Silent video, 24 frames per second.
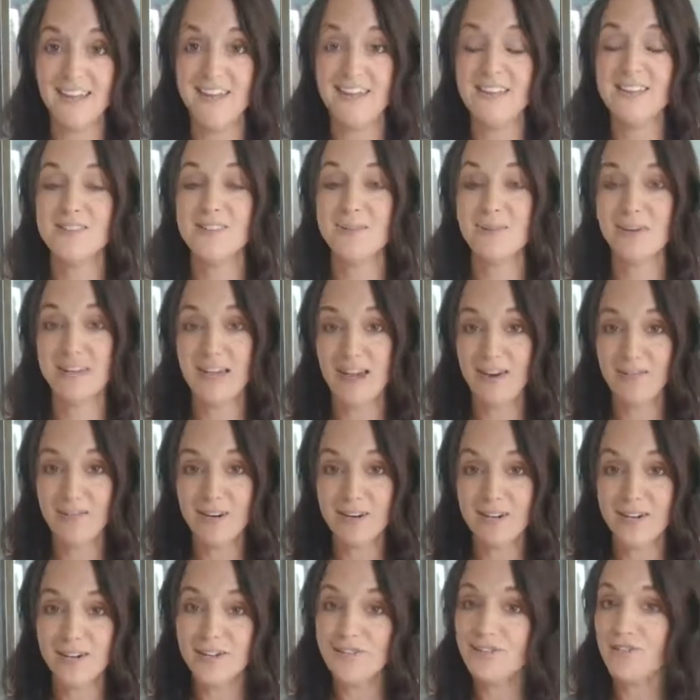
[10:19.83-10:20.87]
So get rid
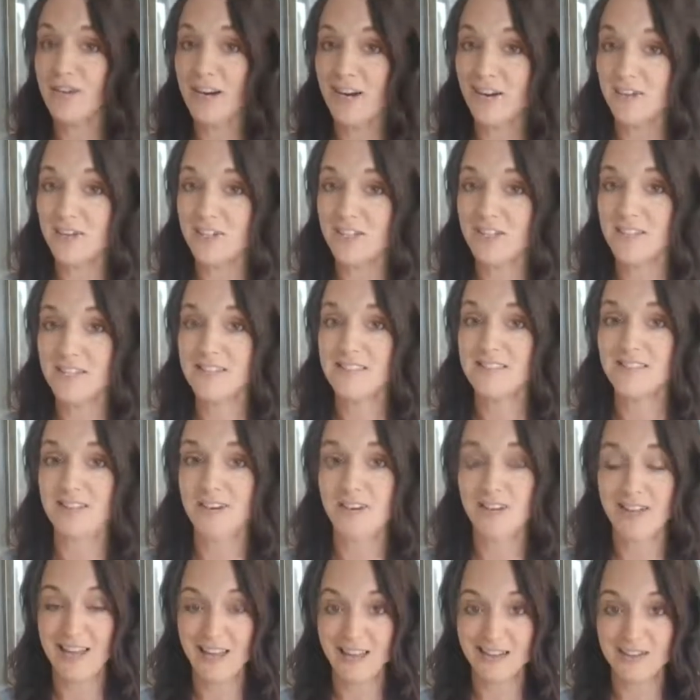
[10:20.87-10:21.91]
of your dryer sheets. They're
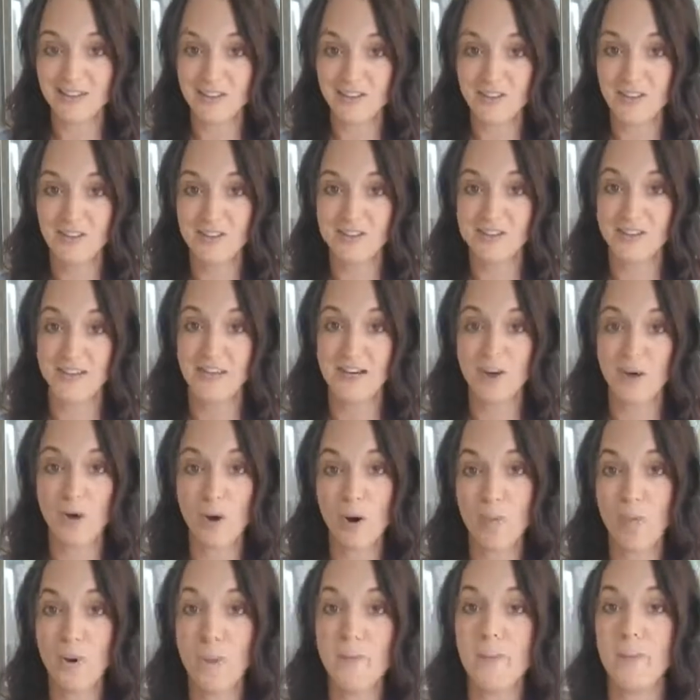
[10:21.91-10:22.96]
cancer causing and
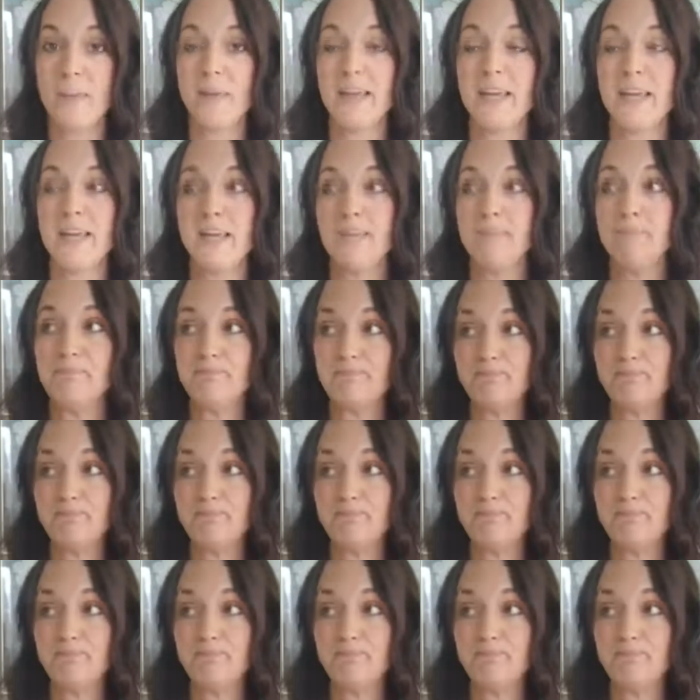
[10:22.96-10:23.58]
hormone mimicking.